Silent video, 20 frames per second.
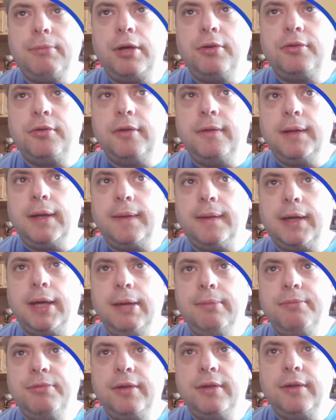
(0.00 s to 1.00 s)
most of the other
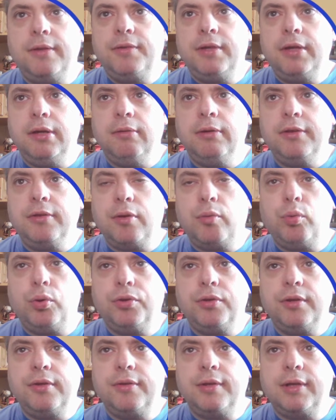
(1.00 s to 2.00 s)
games in the series, I
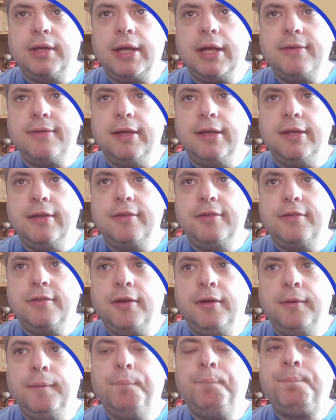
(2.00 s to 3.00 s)
wanted to get it,
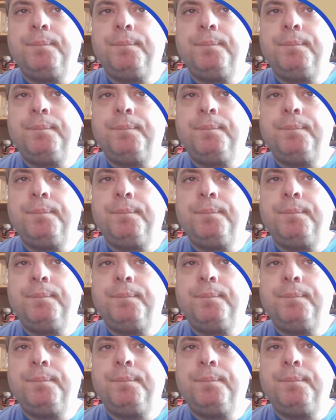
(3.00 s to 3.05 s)
so